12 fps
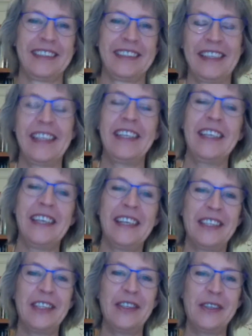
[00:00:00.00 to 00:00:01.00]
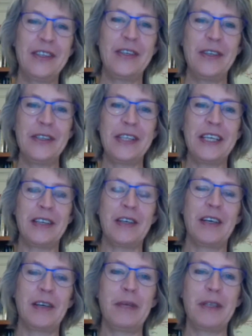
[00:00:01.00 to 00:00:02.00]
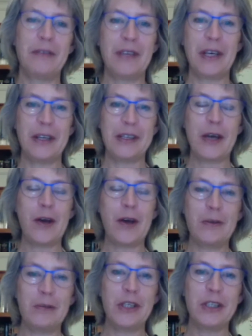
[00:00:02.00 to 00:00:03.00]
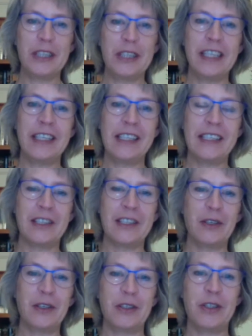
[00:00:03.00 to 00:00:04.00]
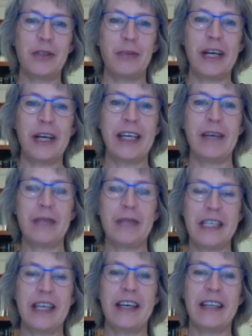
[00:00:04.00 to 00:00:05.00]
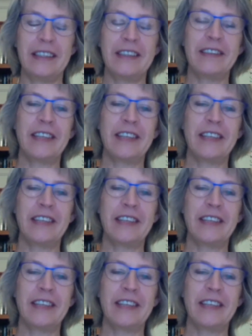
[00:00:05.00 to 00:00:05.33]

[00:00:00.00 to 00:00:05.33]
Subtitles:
Yeah, using a bit of those home duties to break up the day.